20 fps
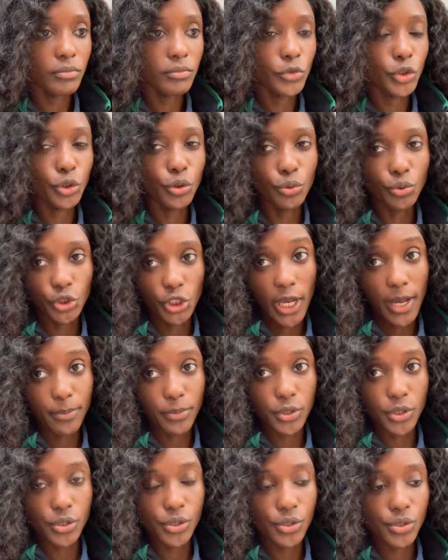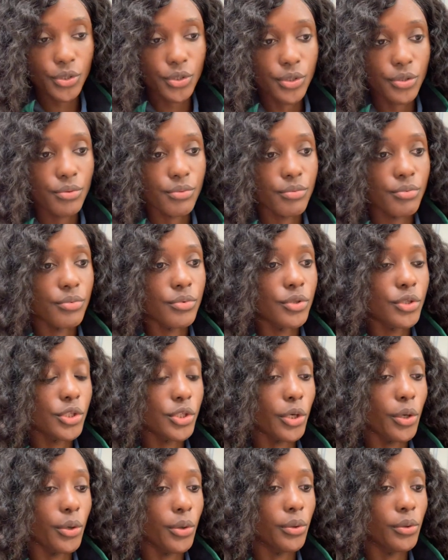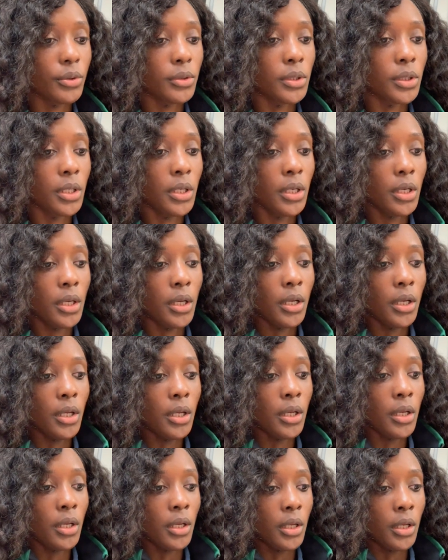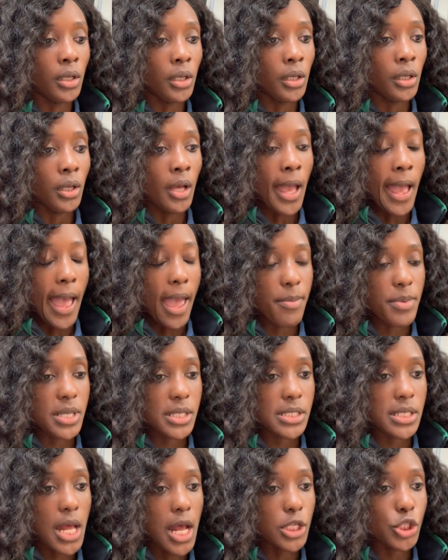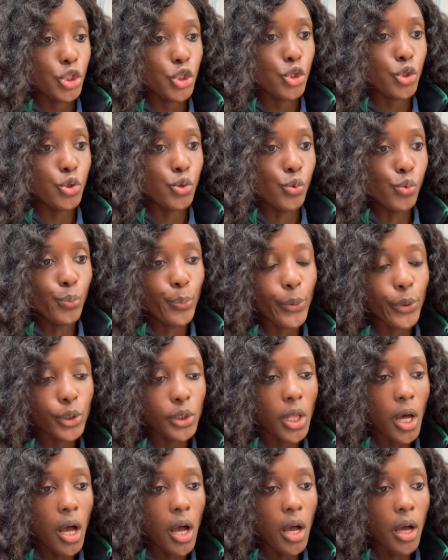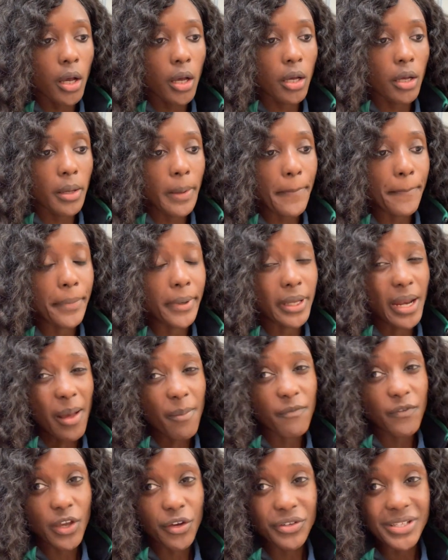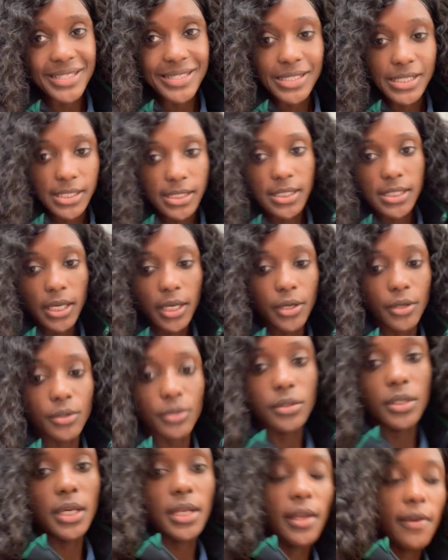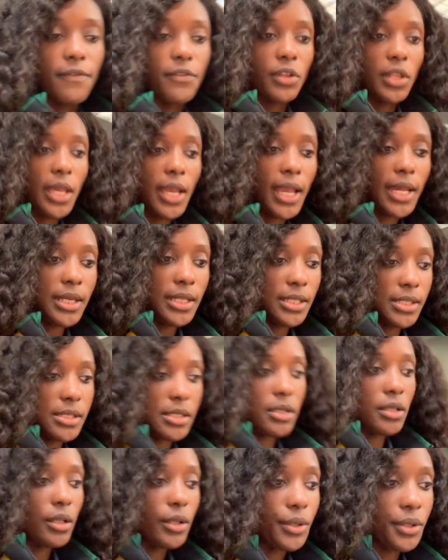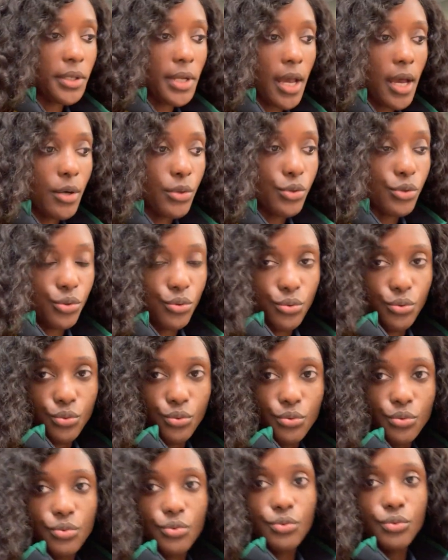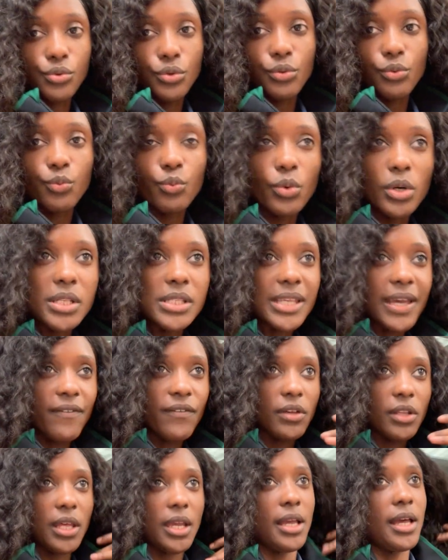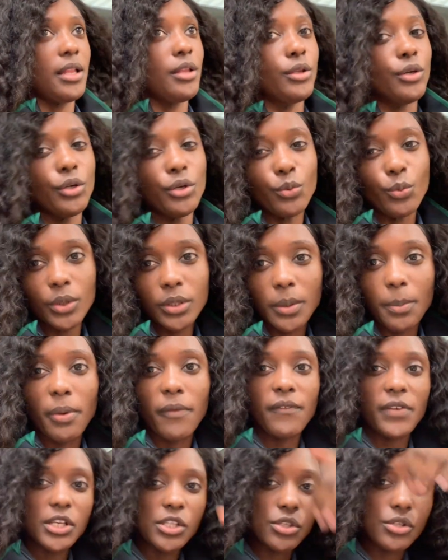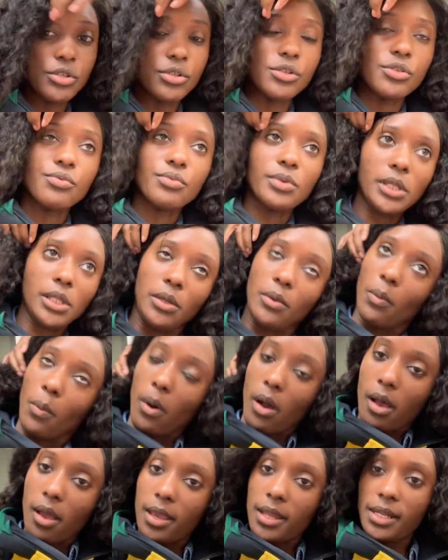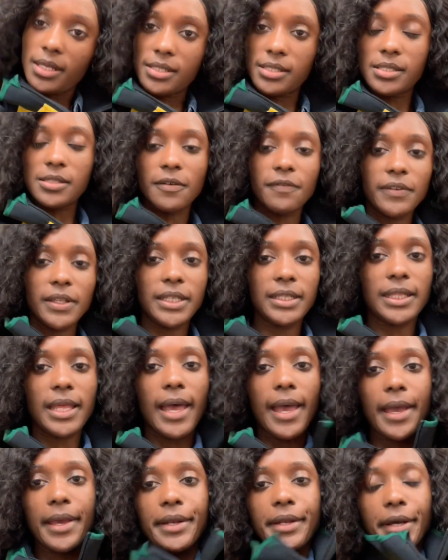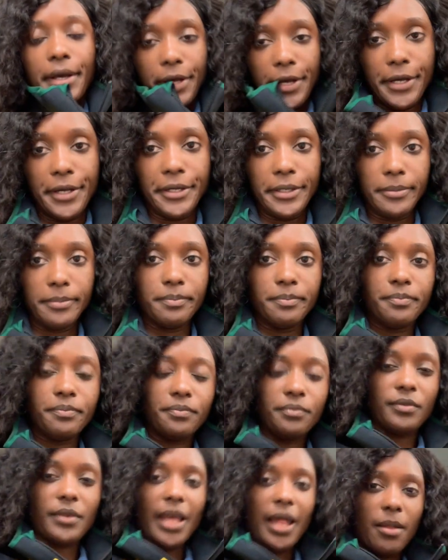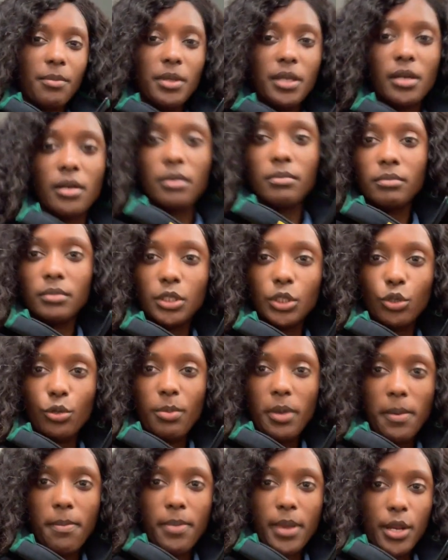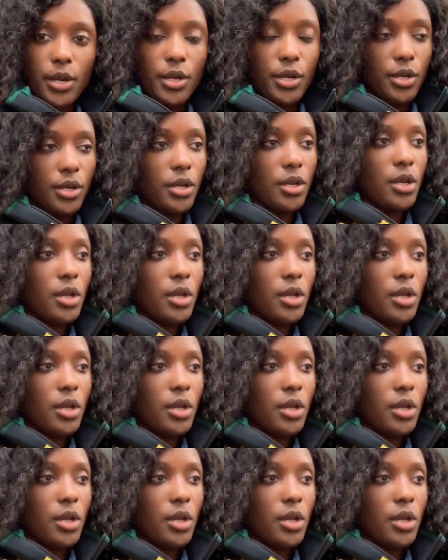2 chapters. So I mean, it's not super long, but I'm very detailed, and I feel like I need to learn how to, once I feel like I learned what the professors really want and stuff like that, I'll become a little bit better